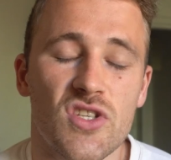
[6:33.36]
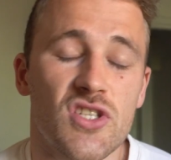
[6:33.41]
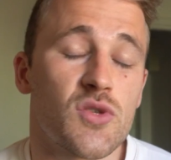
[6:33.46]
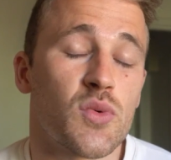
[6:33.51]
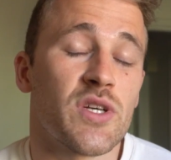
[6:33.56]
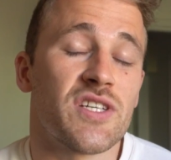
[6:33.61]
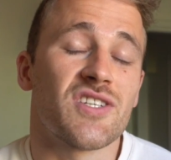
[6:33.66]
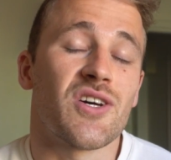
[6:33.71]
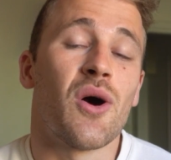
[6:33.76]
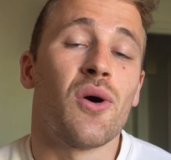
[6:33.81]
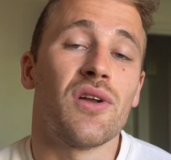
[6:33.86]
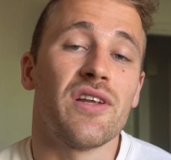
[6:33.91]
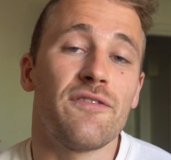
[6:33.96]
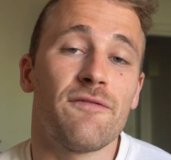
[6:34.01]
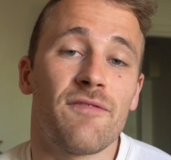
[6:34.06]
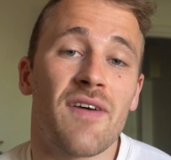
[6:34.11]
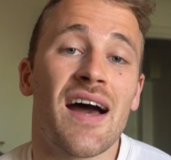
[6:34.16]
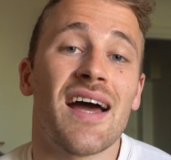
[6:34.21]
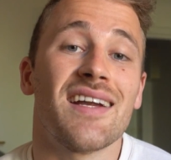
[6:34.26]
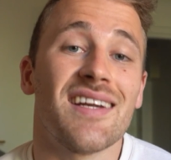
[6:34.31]
The Swiss goalie
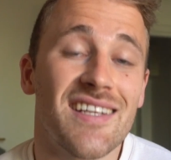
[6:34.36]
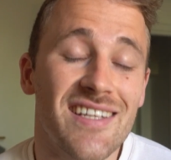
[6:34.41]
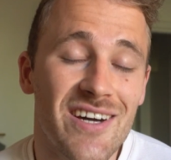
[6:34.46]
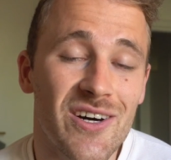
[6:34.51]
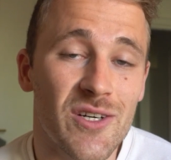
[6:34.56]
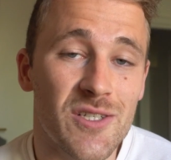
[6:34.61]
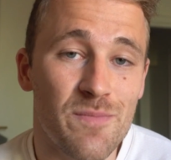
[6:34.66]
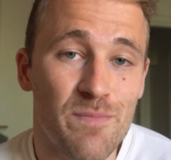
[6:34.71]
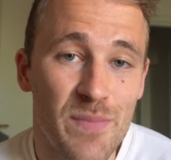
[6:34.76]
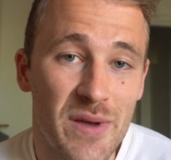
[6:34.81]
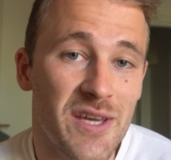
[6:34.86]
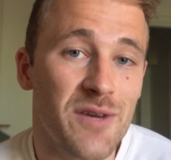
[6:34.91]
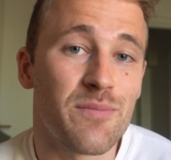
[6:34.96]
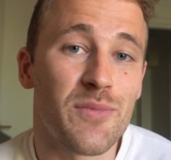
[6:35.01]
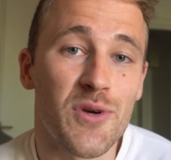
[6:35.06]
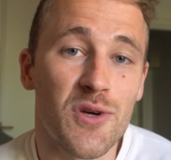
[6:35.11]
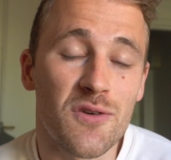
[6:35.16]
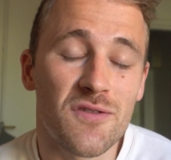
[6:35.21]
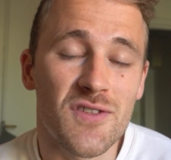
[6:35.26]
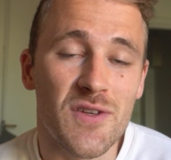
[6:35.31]
finally got his big
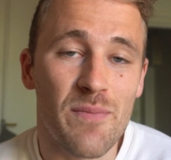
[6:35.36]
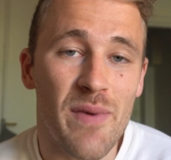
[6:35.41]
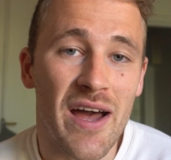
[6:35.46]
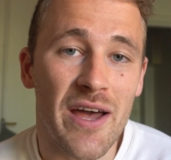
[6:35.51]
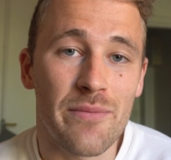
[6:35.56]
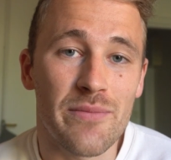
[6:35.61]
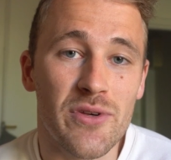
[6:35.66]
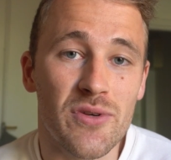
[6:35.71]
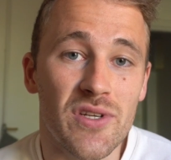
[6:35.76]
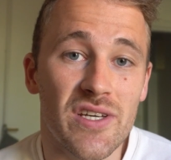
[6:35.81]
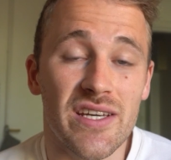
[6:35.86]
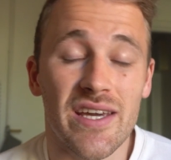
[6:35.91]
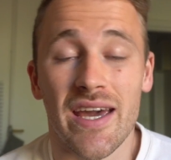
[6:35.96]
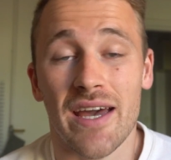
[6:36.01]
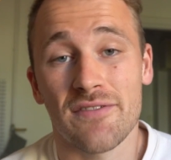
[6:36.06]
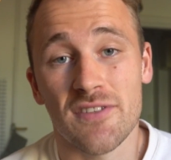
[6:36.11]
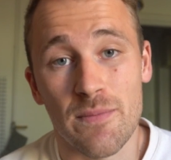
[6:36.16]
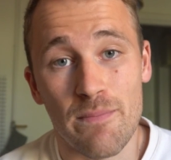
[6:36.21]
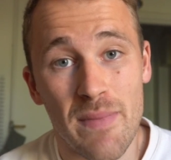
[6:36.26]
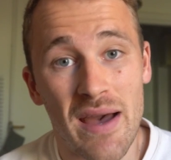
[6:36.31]
move to Bayern Munich
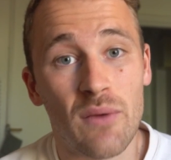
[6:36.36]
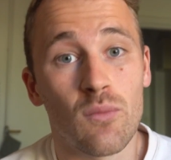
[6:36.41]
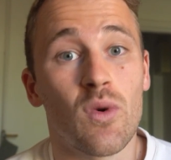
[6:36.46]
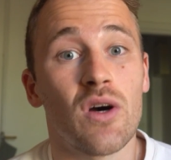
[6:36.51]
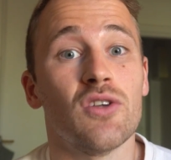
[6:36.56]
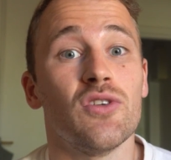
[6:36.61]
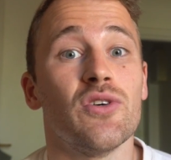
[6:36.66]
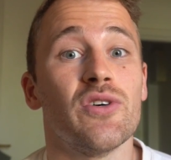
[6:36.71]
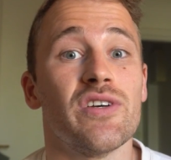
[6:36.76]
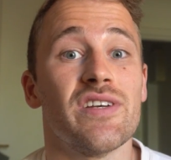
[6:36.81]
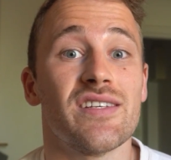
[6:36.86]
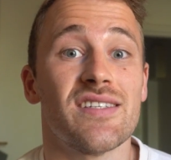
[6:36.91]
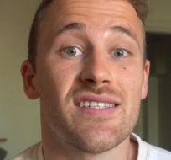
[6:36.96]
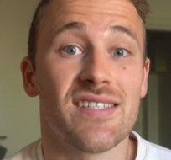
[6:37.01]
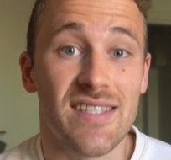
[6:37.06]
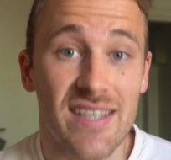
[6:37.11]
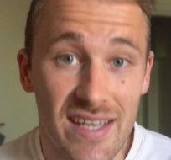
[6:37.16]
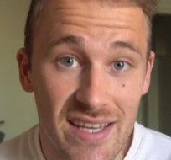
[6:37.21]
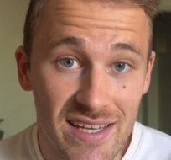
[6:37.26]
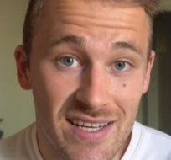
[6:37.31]
after Manuel Neuer's
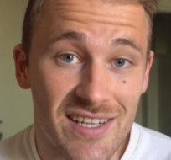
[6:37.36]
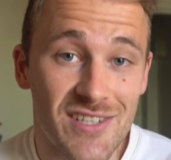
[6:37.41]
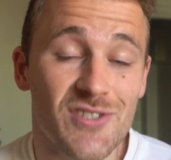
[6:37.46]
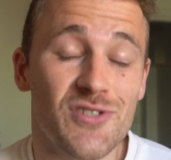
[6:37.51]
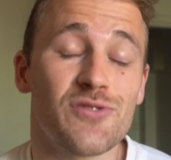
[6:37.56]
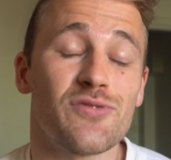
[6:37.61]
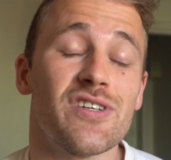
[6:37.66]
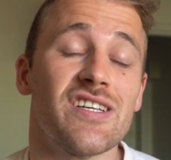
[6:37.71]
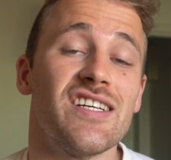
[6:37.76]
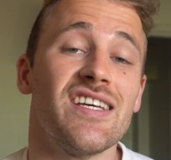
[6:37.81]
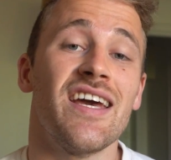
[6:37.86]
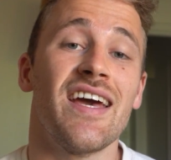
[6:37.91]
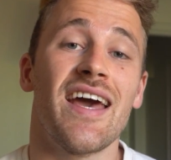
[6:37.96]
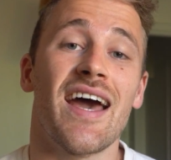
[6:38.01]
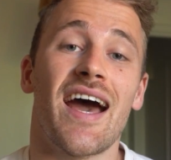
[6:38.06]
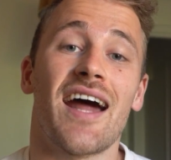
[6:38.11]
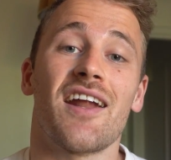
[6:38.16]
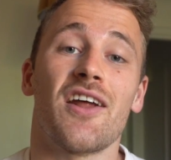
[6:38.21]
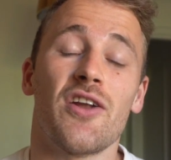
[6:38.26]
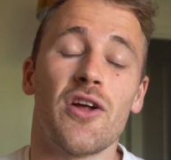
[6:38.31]
skiing injury,
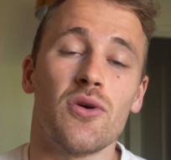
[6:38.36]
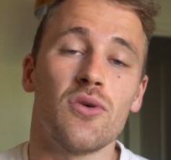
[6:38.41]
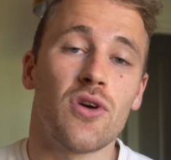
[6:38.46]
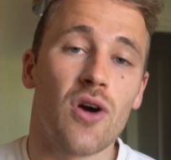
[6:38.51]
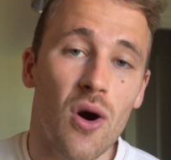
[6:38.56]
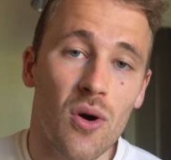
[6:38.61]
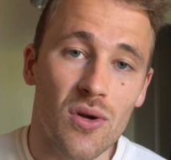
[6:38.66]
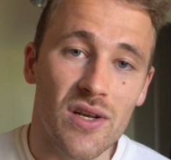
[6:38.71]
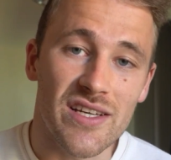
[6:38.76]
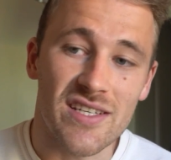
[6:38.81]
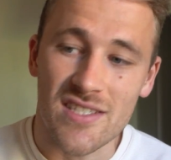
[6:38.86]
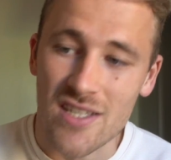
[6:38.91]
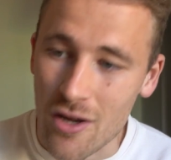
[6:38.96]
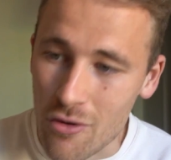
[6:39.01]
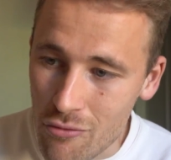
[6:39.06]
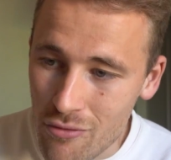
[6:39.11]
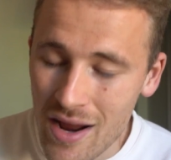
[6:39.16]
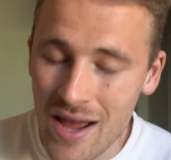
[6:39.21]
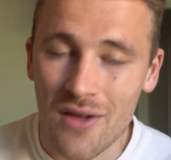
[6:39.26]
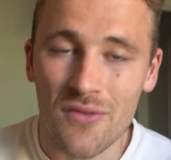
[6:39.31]
and I know goalies
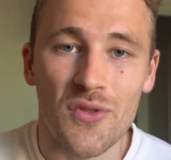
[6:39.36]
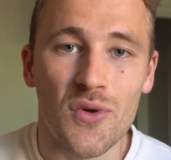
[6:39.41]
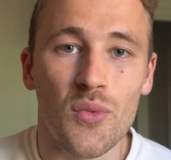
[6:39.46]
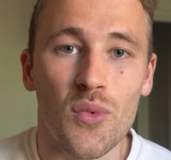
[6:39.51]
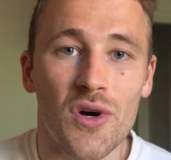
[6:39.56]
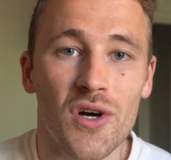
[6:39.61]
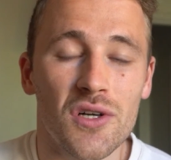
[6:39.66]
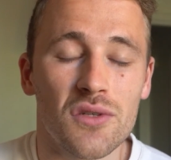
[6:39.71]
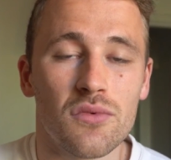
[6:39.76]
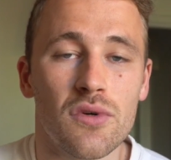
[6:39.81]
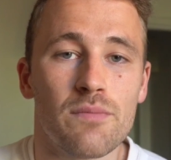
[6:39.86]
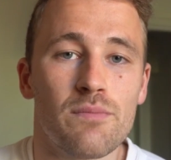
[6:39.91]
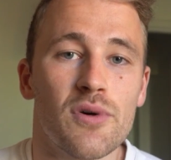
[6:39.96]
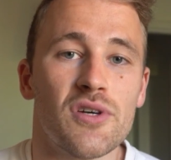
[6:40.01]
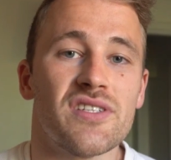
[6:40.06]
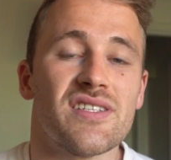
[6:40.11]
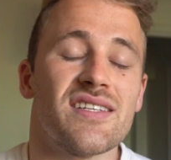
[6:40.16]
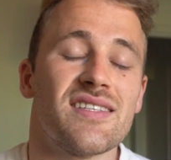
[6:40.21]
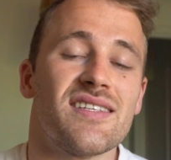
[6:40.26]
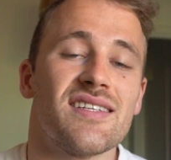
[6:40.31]
around the world were
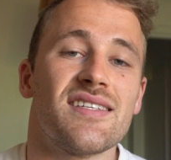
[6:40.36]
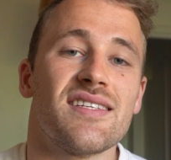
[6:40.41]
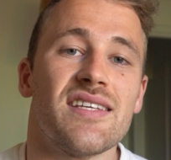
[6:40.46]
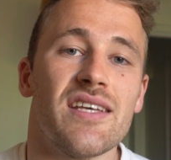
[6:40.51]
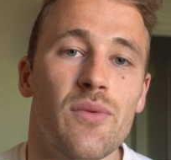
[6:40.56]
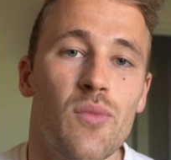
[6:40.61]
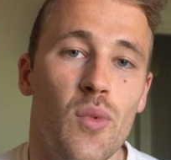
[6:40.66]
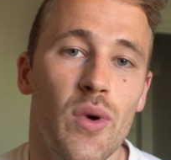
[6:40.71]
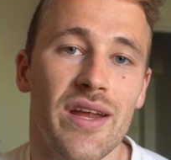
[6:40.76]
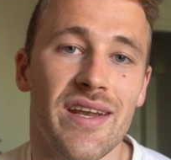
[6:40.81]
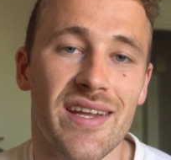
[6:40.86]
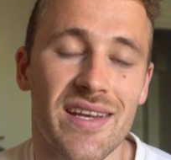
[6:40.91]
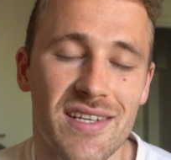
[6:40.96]
buzzing to see him win